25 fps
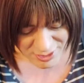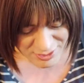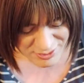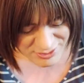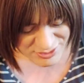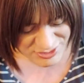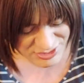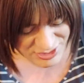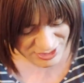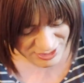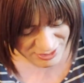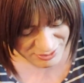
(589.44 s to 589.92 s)

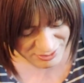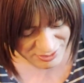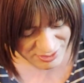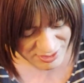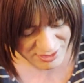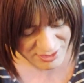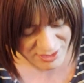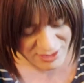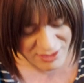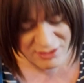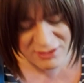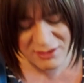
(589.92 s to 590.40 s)
So
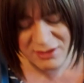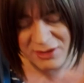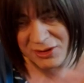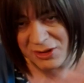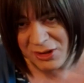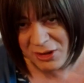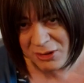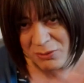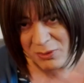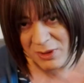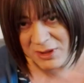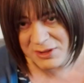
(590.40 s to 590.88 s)
the
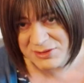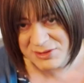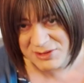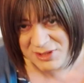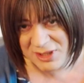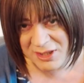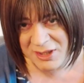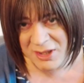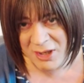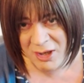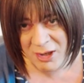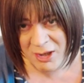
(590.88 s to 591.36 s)
new ones,
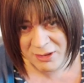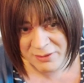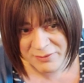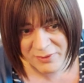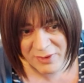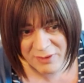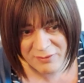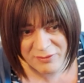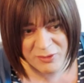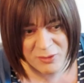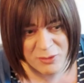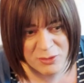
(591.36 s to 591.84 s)
I can't.
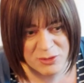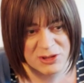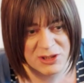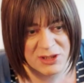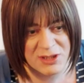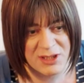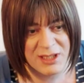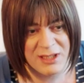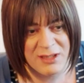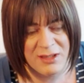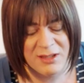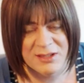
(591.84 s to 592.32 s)

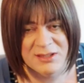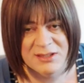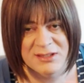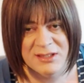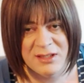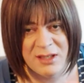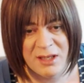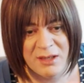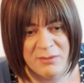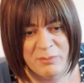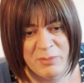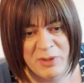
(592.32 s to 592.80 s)
Unfortunately, the
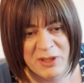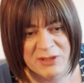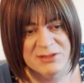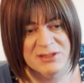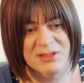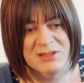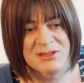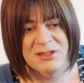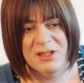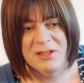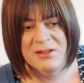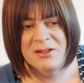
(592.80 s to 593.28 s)

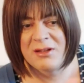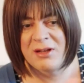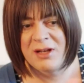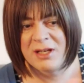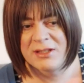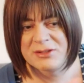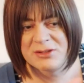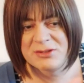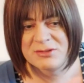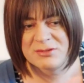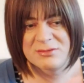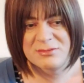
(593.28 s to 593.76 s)
buses,
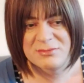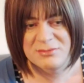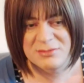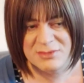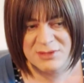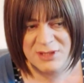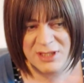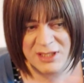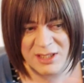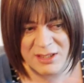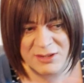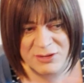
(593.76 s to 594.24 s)
unlike
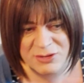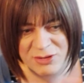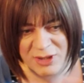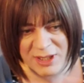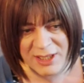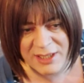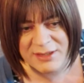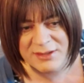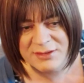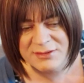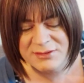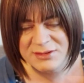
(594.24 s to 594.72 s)
the
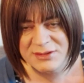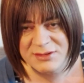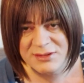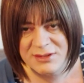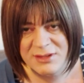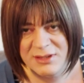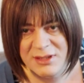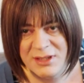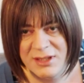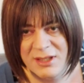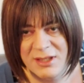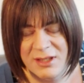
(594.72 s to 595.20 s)
trains,
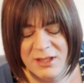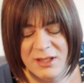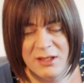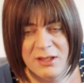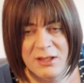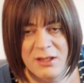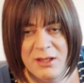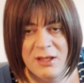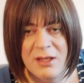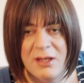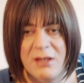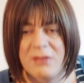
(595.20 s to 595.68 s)

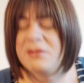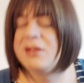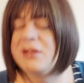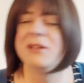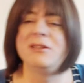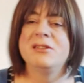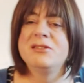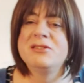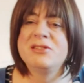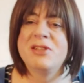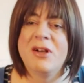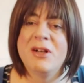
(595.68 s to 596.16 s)
you know, they're
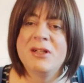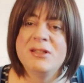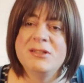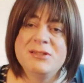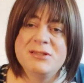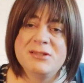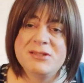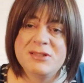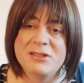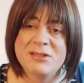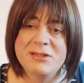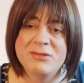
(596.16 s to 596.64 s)
designed
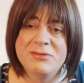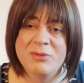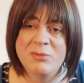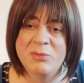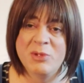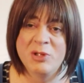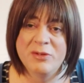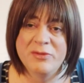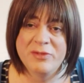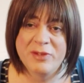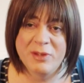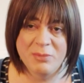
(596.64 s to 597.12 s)
to
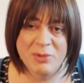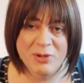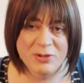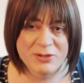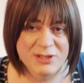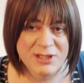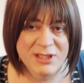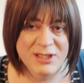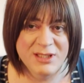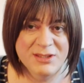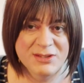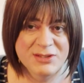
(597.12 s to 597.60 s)
remove the
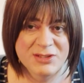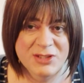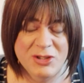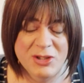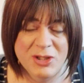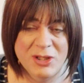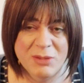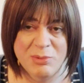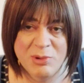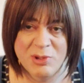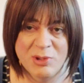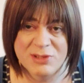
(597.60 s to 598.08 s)
body so you
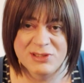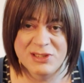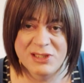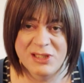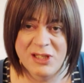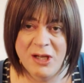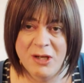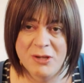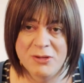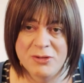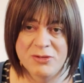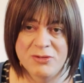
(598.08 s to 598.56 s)
can put a
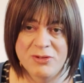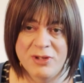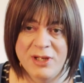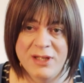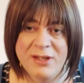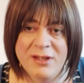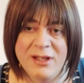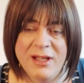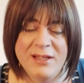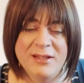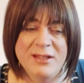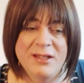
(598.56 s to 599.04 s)
decoder
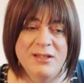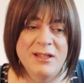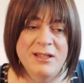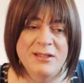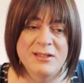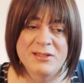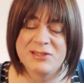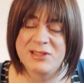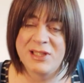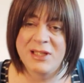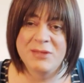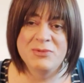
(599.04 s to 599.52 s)
in, and then at
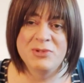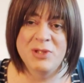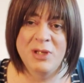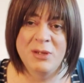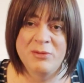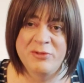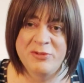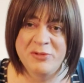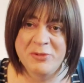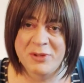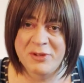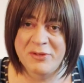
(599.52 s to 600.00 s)
the same time,
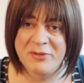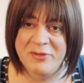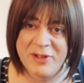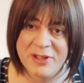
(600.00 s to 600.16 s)
if you want to